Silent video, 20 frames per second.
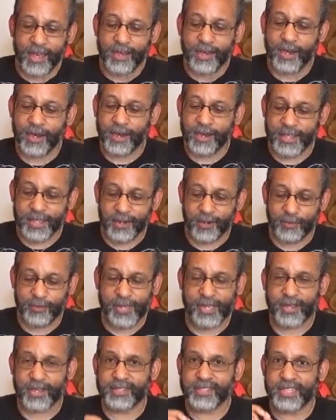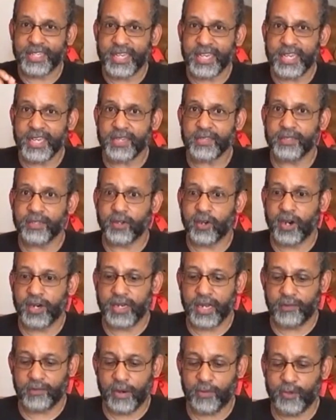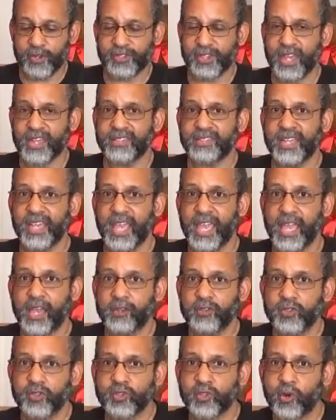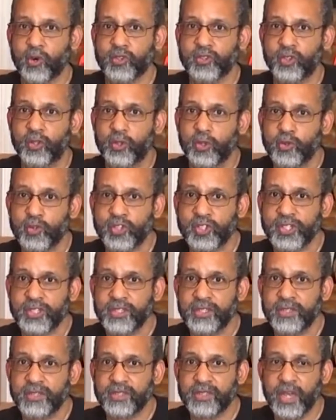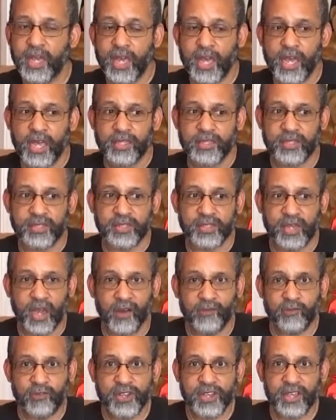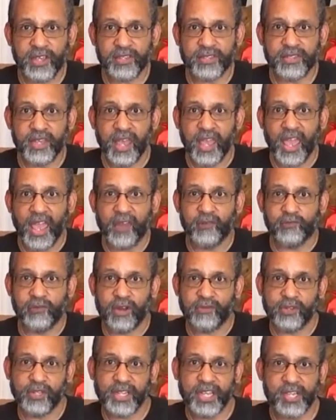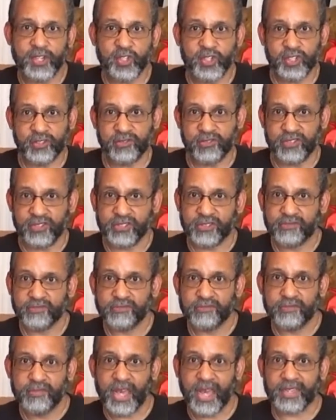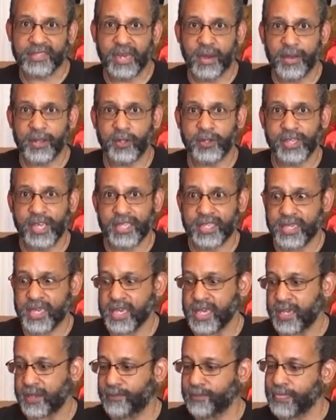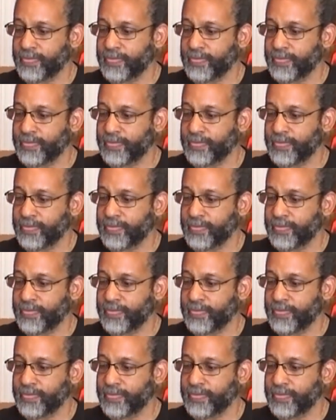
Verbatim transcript: uh, here because key is a card that represents answers or solutions, discoveries, and revelations. That is how I look at key.